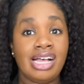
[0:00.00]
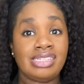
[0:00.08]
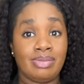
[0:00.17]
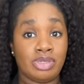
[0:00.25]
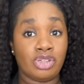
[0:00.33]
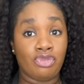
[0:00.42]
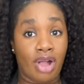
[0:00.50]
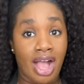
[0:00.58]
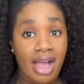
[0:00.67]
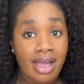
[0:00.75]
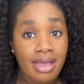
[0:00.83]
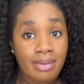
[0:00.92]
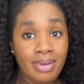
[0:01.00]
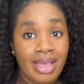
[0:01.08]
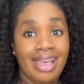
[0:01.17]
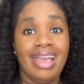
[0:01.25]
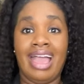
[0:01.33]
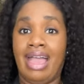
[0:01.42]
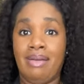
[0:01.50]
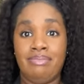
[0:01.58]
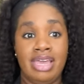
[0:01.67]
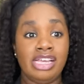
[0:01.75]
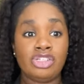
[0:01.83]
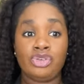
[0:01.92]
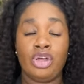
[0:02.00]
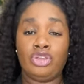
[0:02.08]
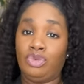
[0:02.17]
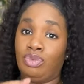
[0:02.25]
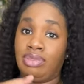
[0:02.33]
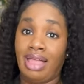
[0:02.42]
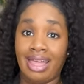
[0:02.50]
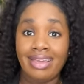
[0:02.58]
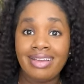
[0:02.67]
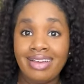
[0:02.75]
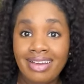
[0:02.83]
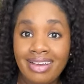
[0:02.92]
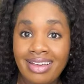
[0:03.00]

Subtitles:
subscribe and make sure you like